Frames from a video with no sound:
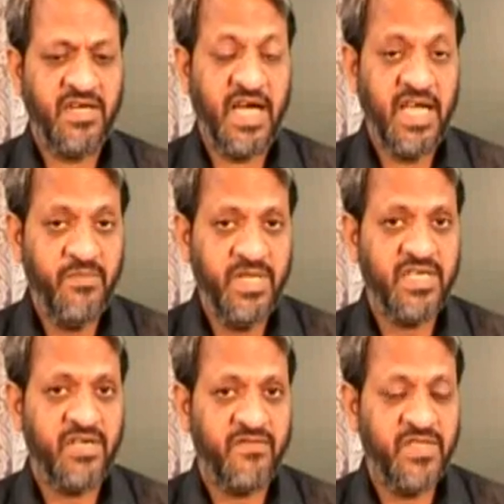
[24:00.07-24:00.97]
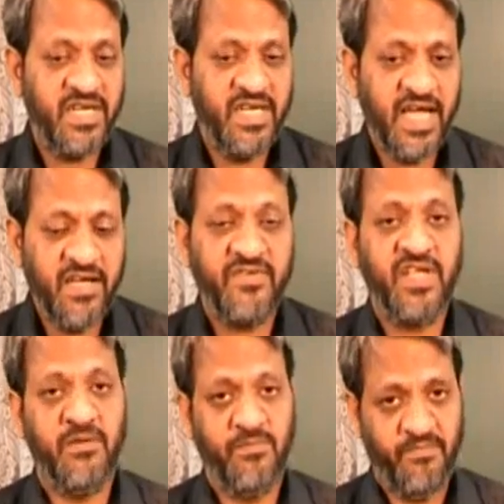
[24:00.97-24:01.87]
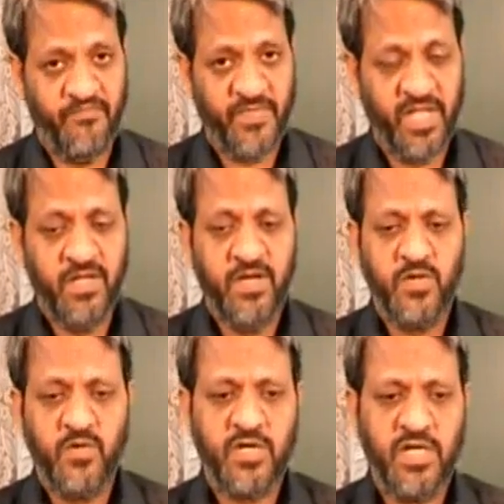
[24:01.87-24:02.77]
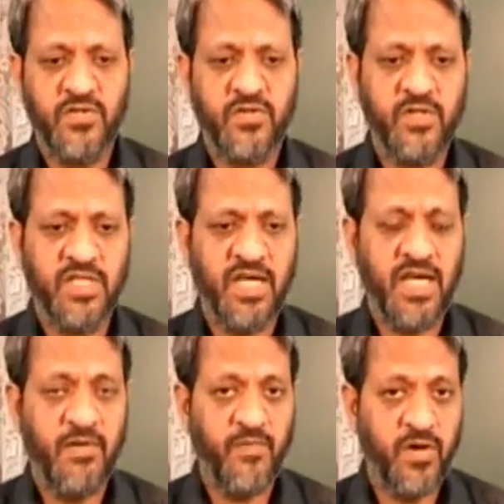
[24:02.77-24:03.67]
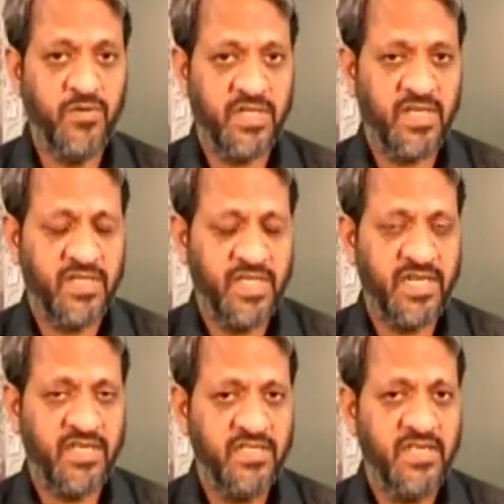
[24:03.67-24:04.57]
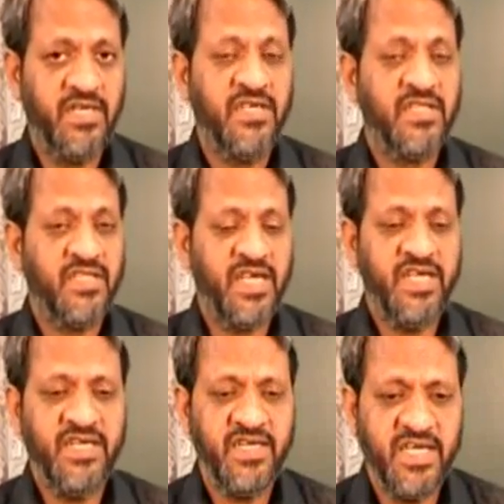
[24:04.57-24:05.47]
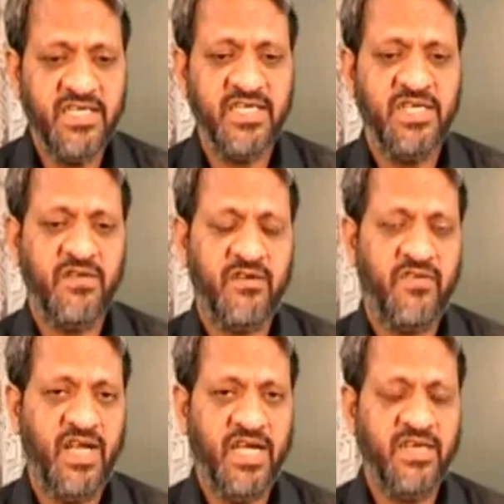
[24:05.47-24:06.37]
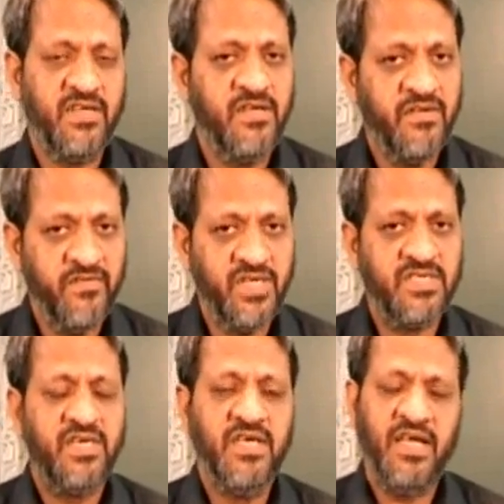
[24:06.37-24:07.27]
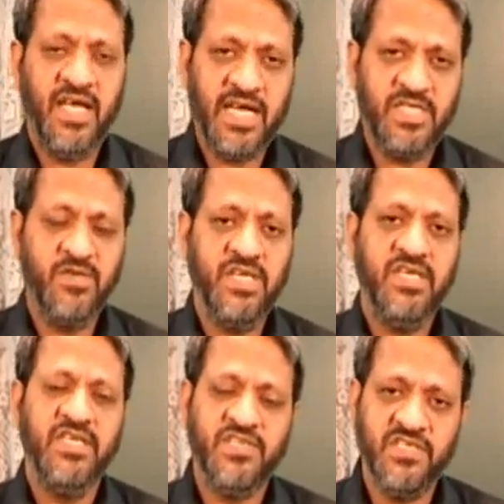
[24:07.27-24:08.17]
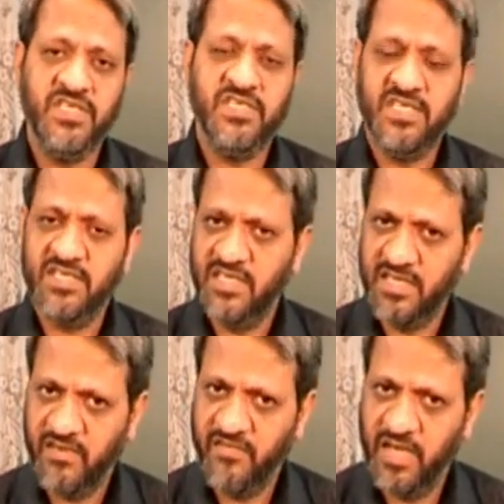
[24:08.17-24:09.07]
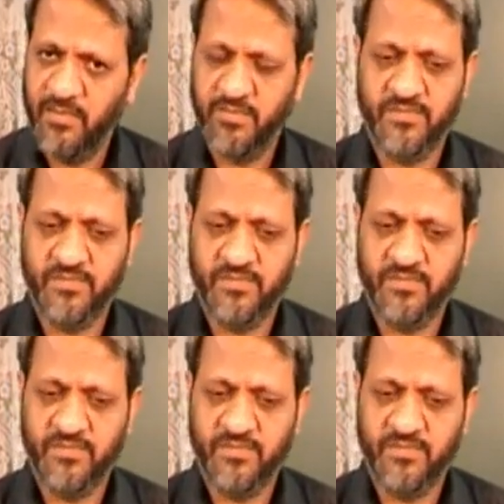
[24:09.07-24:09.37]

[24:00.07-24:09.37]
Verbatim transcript: diameter of the diaphragm to control the amount that is the intensity of light which actually reaches the film.